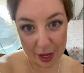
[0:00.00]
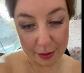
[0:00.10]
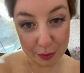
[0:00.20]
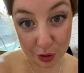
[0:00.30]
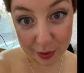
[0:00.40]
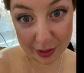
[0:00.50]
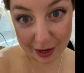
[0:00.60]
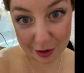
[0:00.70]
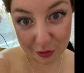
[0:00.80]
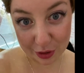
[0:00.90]
I'm so
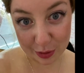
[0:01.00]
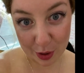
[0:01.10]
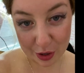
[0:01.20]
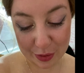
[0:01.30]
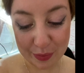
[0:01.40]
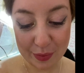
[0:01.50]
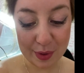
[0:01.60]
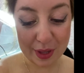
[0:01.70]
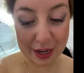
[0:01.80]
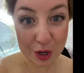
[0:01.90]
excited for tomorrow. It's
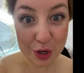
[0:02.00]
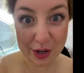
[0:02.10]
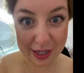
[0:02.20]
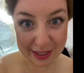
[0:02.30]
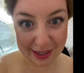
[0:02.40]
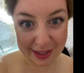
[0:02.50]
like crazy.